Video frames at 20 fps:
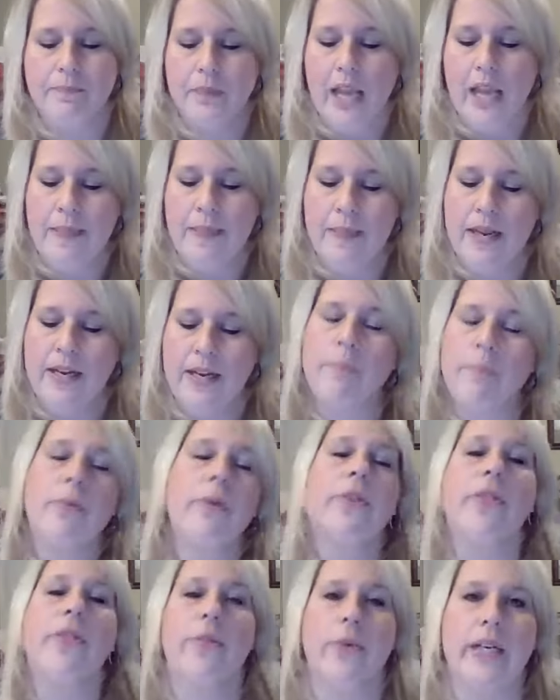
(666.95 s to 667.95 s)
And then
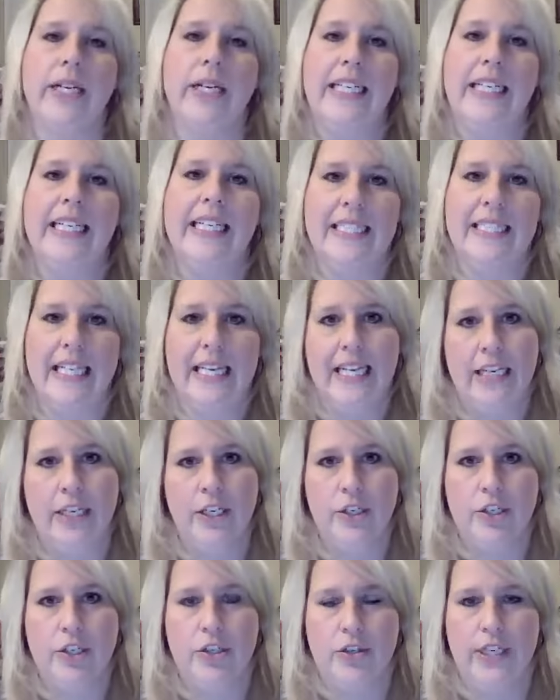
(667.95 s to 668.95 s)
number three is the
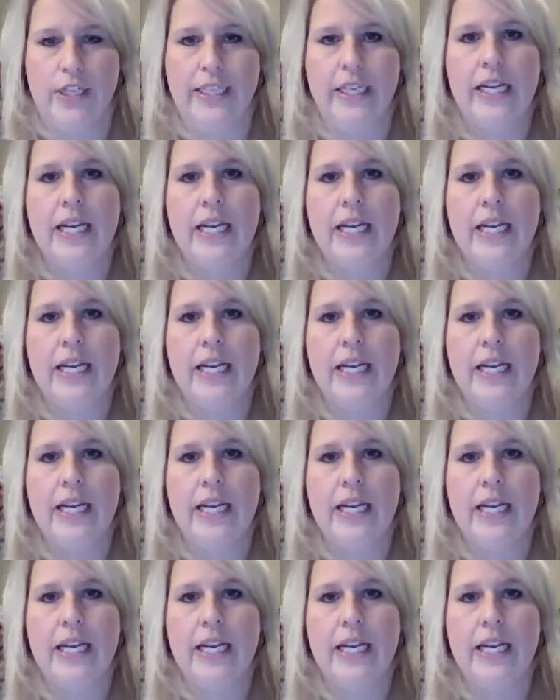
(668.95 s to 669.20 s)
industry.